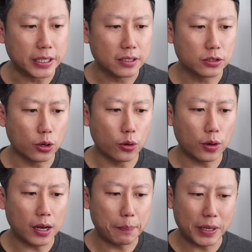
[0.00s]
So
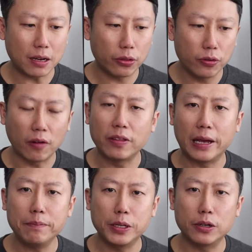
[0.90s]
I pick up 3 of
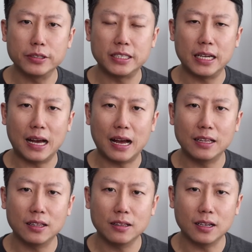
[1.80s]
them because they are
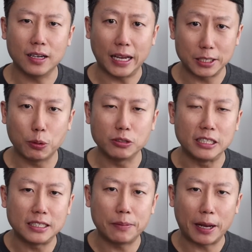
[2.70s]
exposed in the
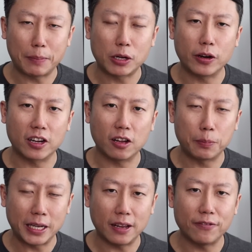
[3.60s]
same
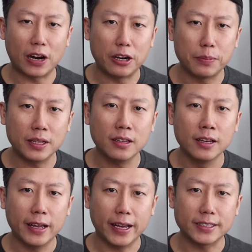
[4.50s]
macroeconomic environment
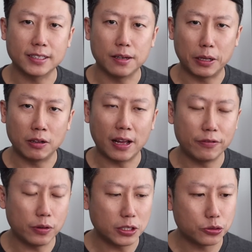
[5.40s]
as Manulife
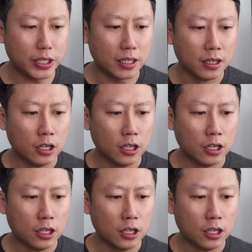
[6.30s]
US REIT.